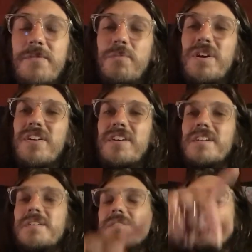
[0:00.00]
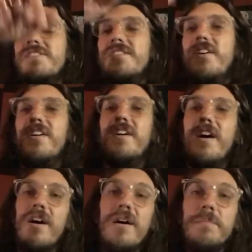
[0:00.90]
we are going to start
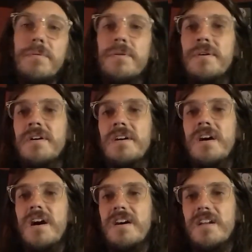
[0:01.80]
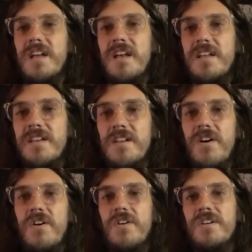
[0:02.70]
up again
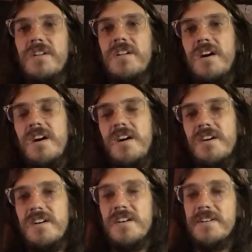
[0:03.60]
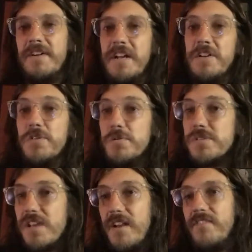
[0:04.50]
on a new
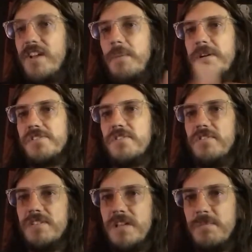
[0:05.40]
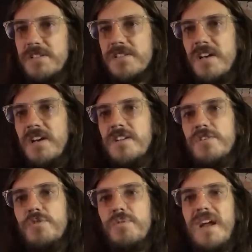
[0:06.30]
set of Dimensional Demons,
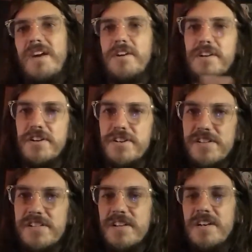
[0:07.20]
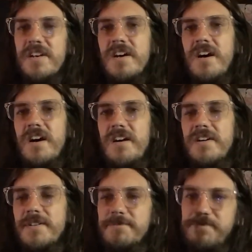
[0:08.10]
new characters for